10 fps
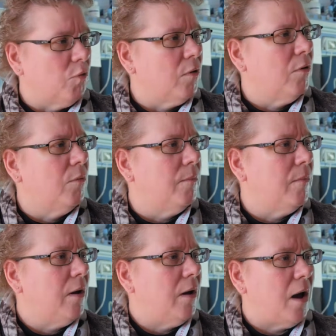
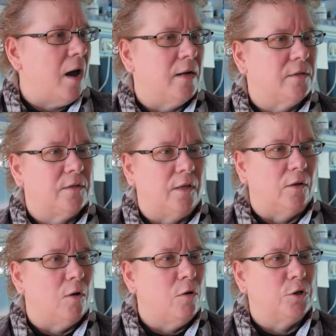room as
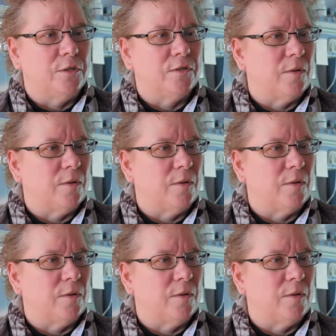theologians,